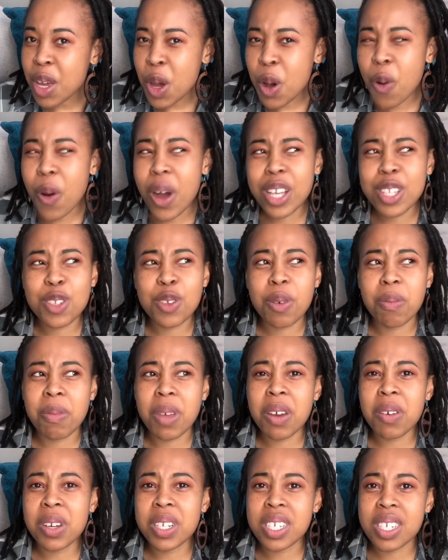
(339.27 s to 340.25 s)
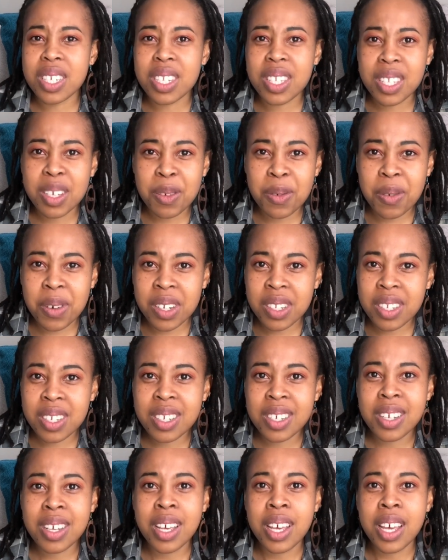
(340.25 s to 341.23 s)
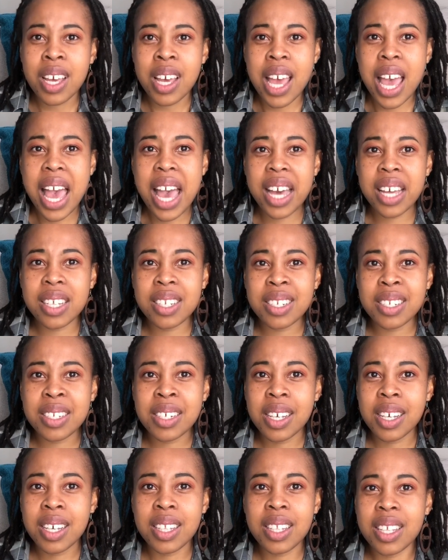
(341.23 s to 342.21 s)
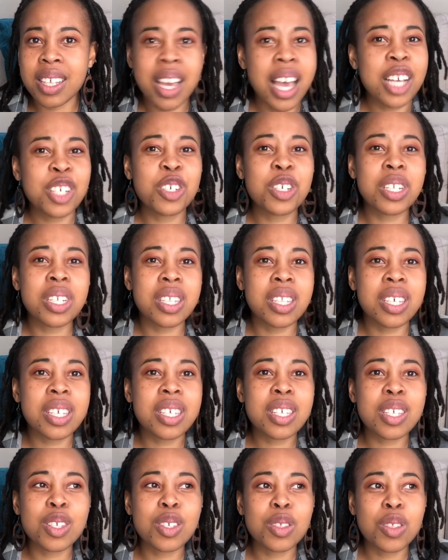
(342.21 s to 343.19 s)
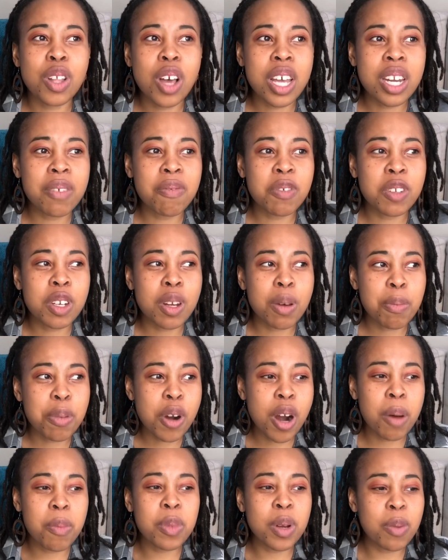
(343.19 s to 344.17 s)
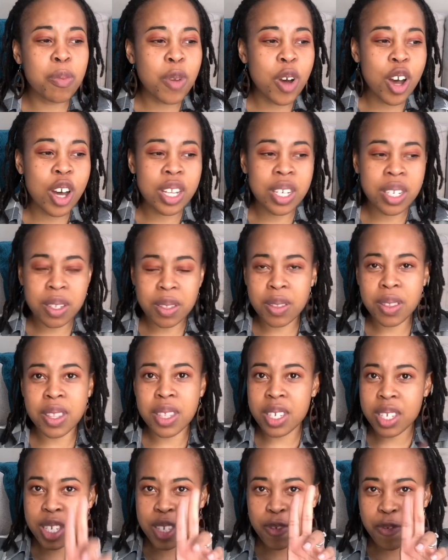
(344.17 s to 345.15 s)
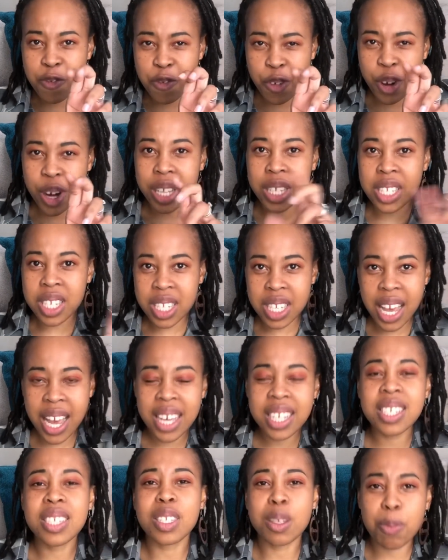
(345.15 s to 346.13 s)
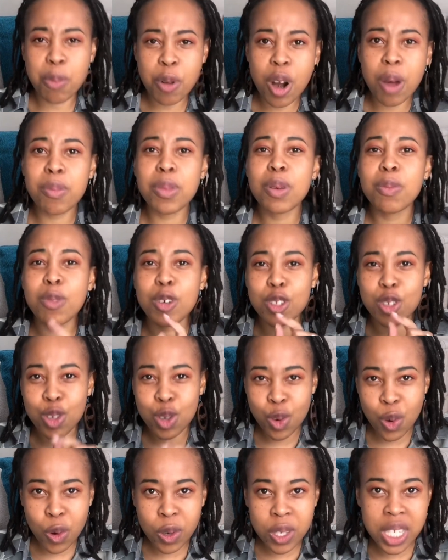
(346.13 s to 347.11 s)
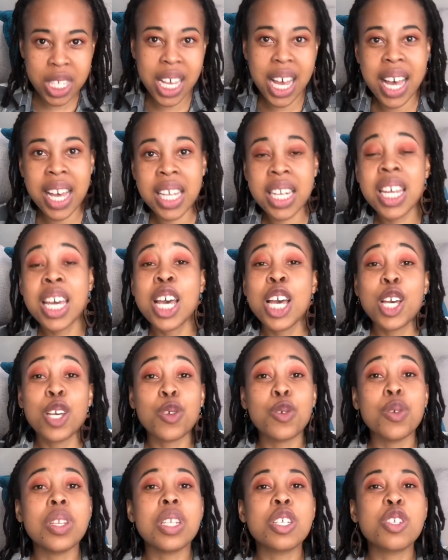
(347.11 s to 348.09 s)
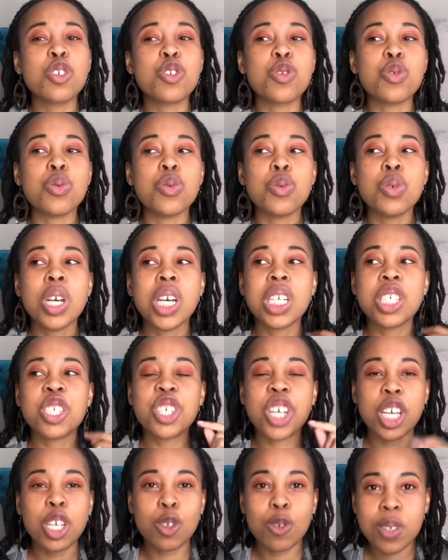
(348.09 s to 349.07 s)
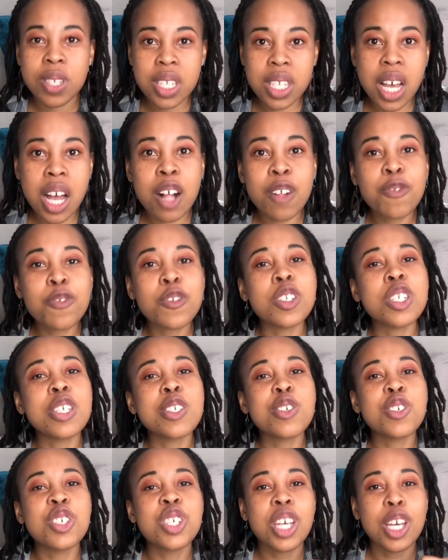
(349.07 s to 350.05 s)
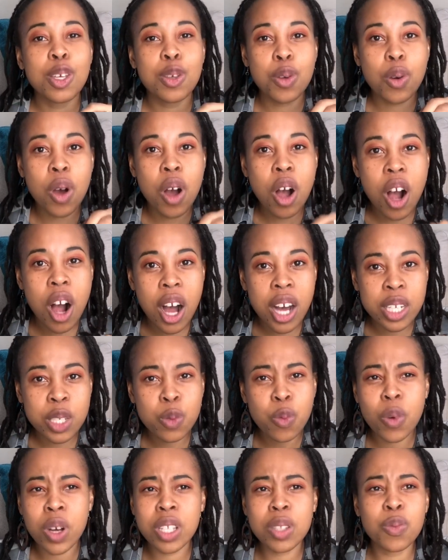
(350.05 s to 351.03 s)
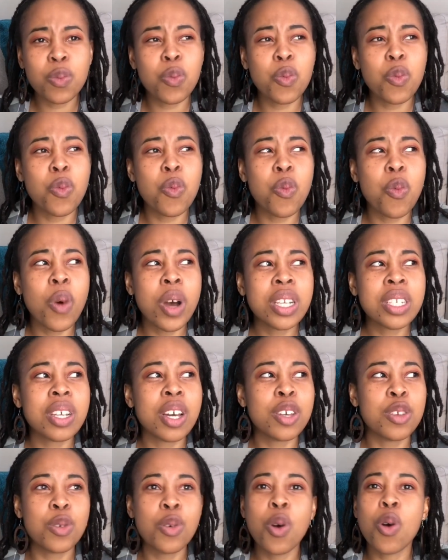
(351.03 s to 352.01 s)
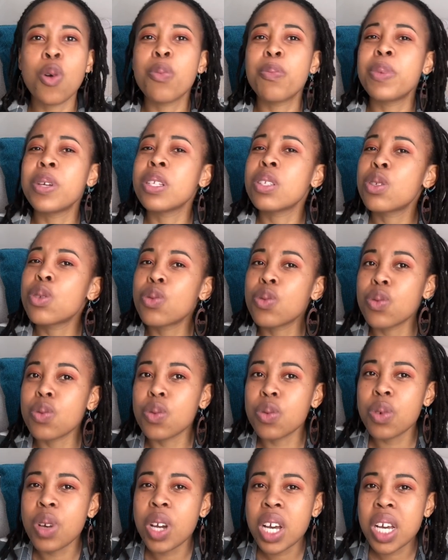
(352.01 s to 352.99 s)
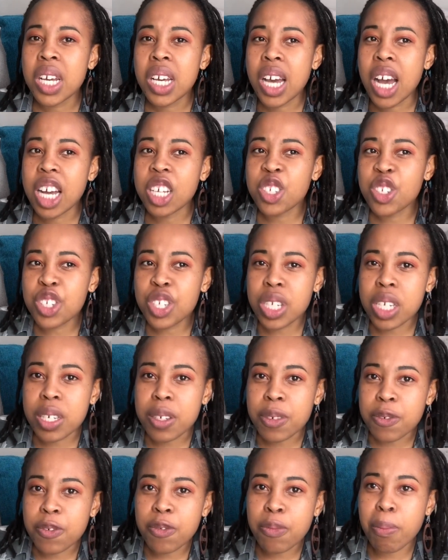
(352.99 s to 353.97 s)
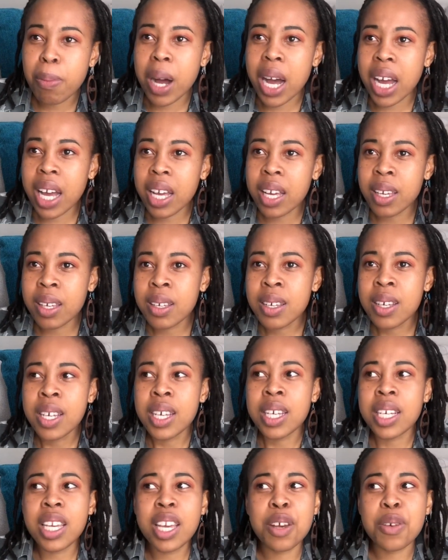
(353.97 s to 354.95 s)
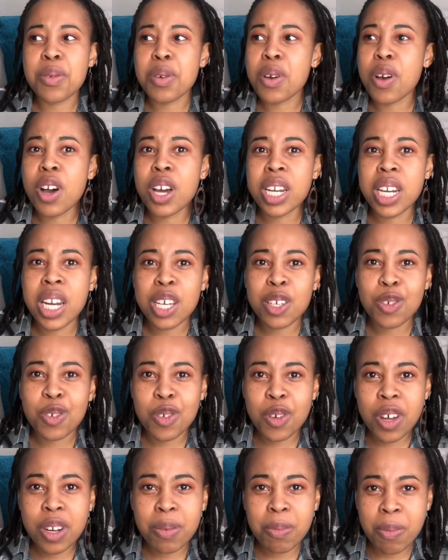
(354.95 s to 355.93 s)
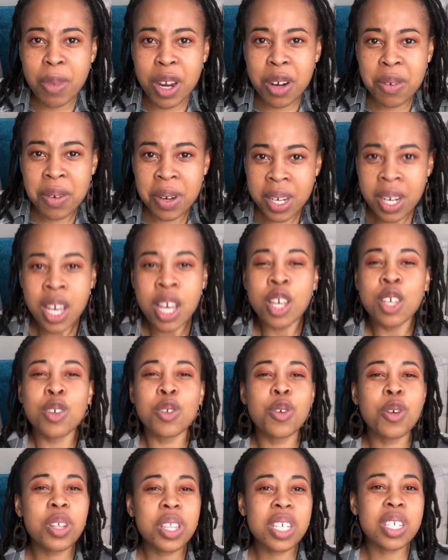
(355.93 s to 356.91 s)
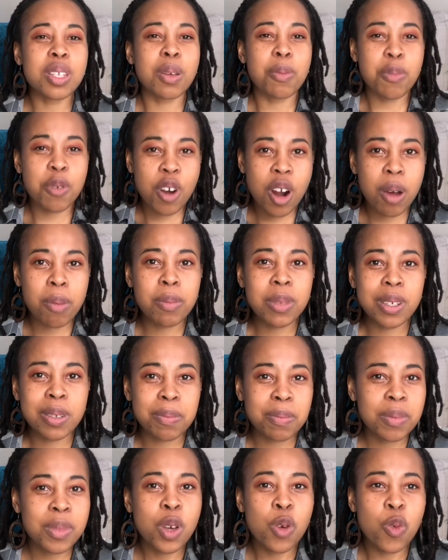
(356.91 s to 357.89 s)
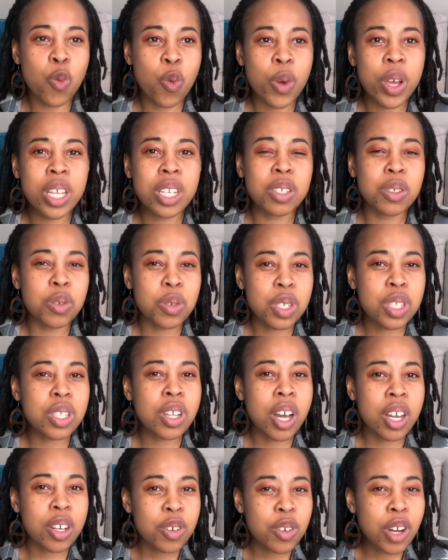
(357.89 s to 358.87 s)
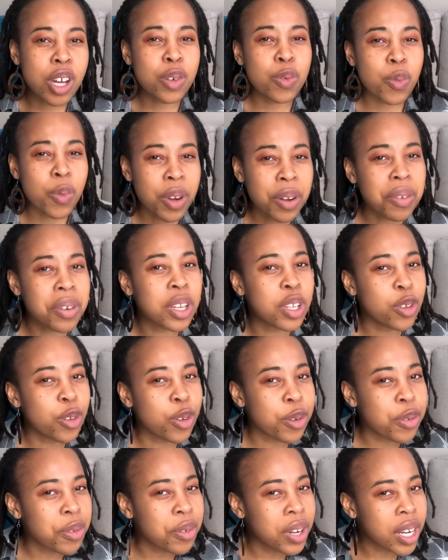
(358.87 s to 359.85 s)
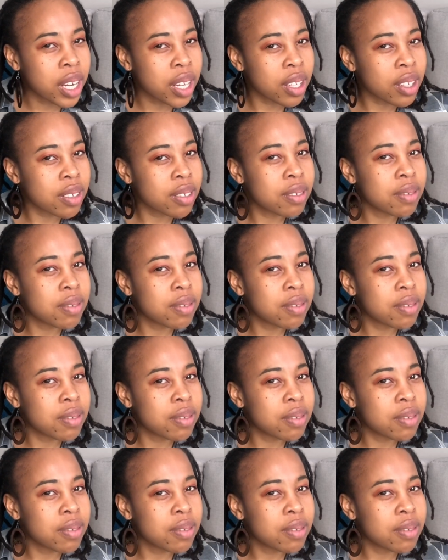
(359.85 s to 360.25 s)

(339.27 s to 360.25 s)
Why is your marriage a secret? And actually, this is not even a problem on this friend's side. It's a problem on your side. You need to check yourself. You need to check your heart. What are you hoping to achieve by carrying on like you're not married? You know there's a problem when you start not wearing your ring.